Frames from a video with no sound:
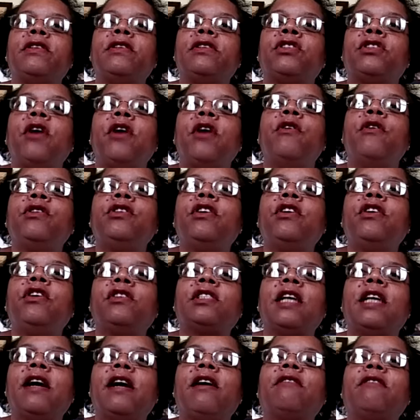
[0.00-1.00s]
turn
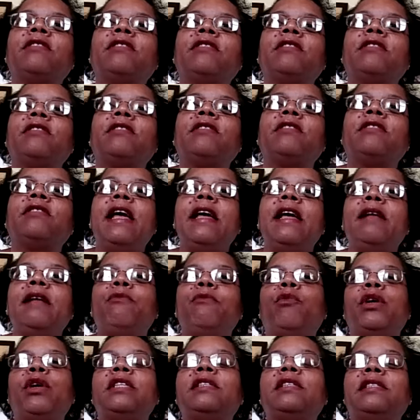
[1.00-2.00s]
yourselves in
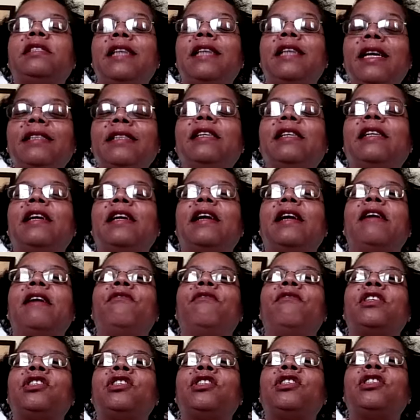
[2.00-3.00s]
with dignity and
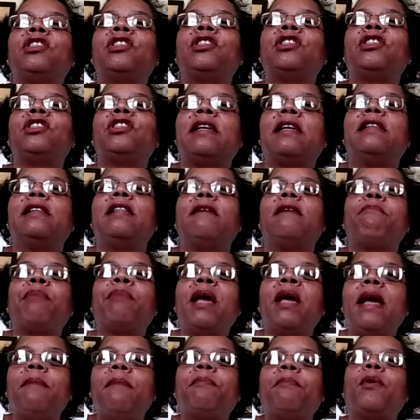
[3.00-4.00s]
respect, and the
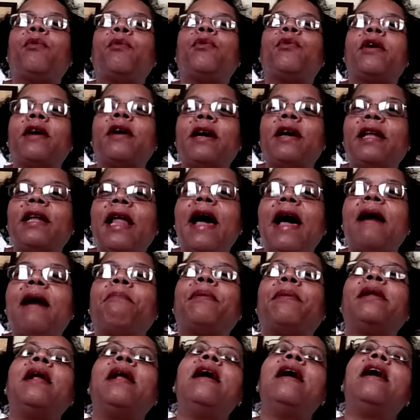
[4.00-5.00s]
people were
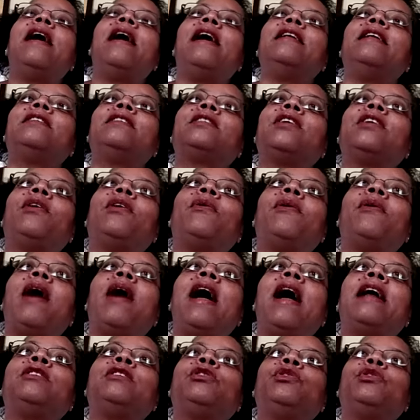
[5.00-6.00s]
clapping. And so
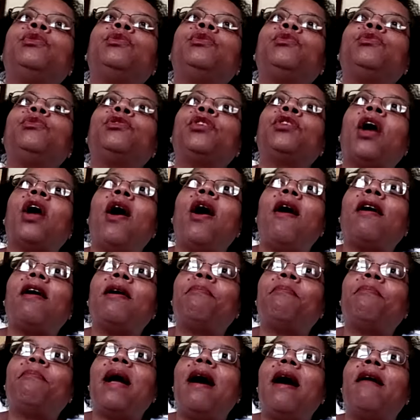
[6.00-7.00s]
as you talk
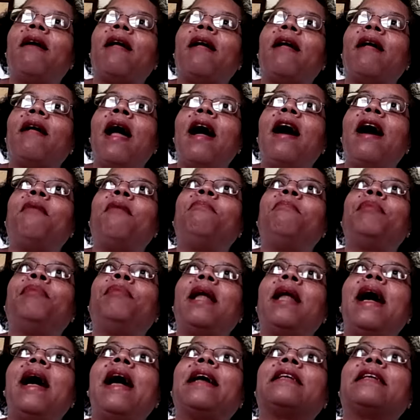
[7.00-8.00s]
about how
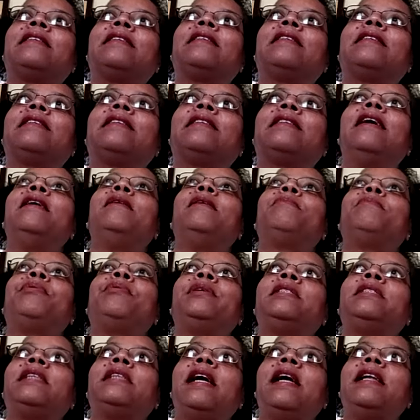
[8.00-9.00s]
Blacks
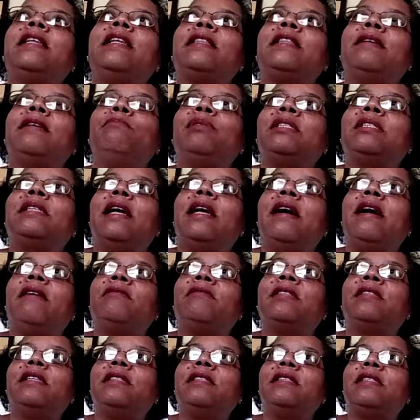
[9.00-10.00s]
presented
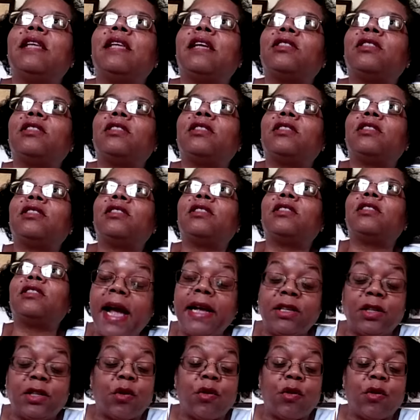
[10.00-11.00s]
themselves in such a
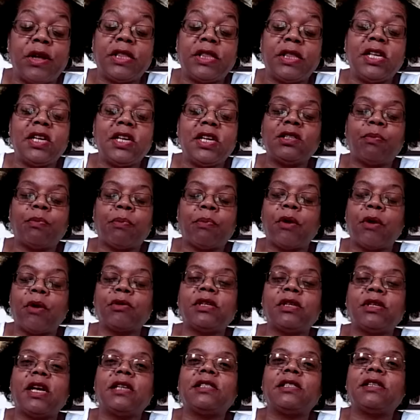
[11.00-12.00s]
way during these
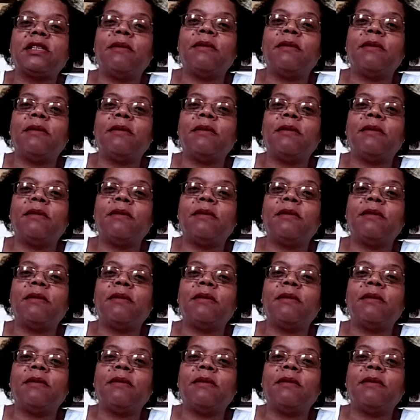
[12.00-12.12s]
protests and